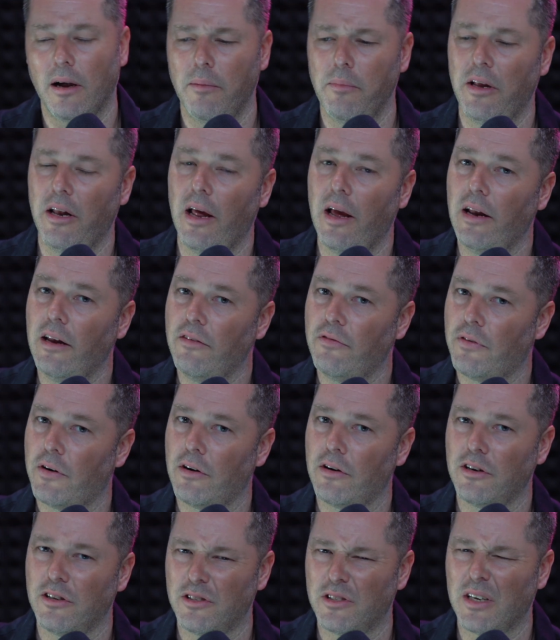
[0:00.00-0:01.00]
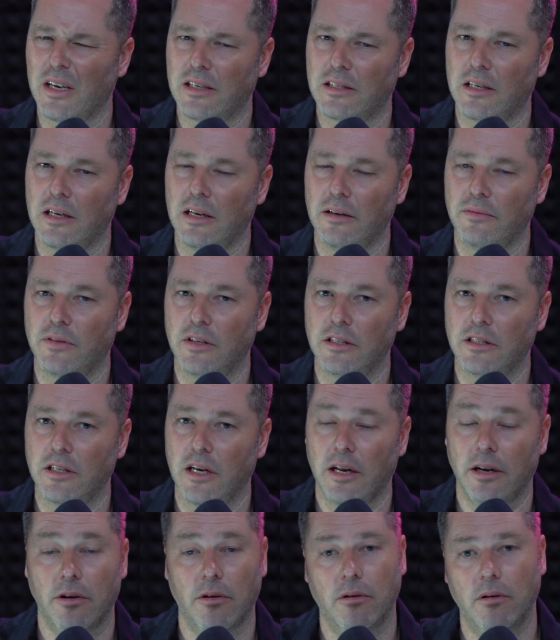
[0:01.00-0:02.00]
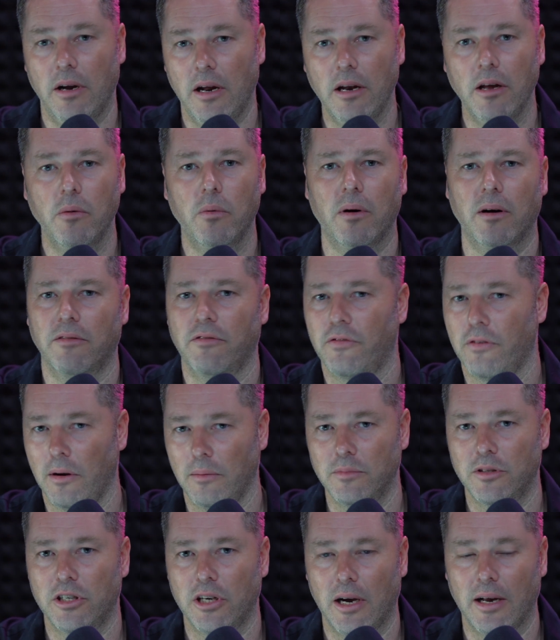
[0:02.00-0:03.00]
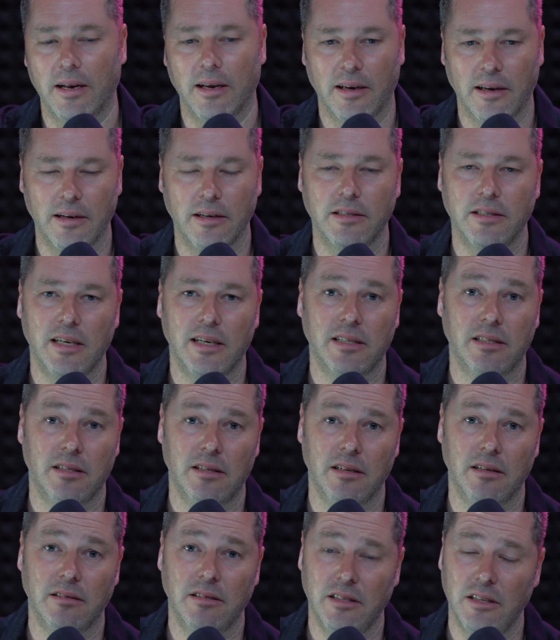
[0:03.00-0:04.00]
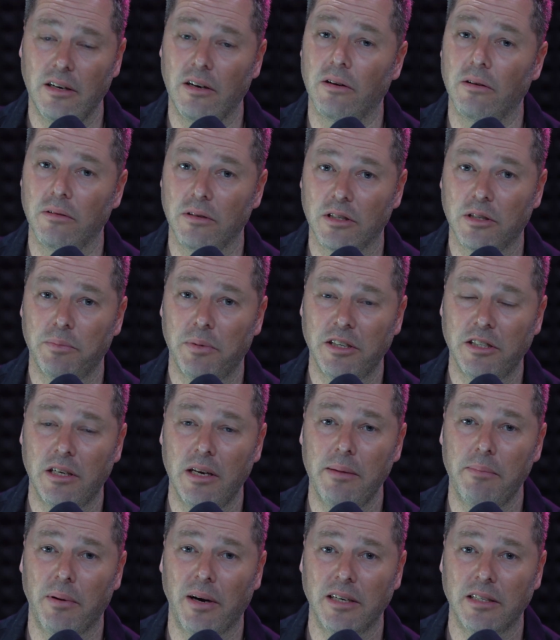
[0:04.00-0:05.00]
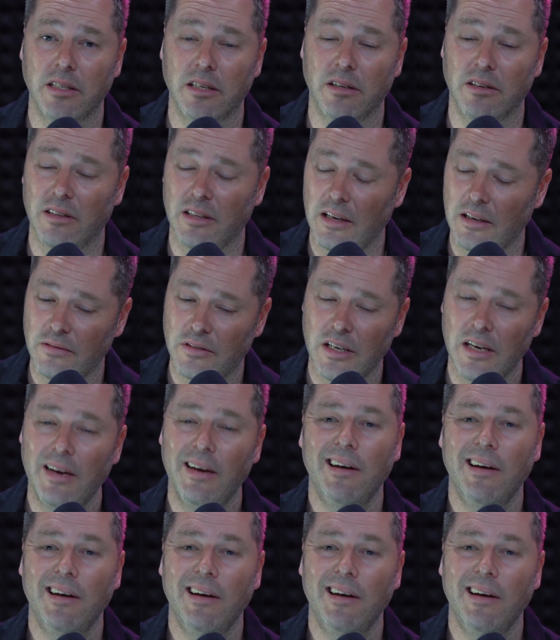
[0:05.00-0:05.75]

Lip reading: I mean, any foreigner who's actually lived in China or anyone from China can attest that, you know, especially bicycle thieves,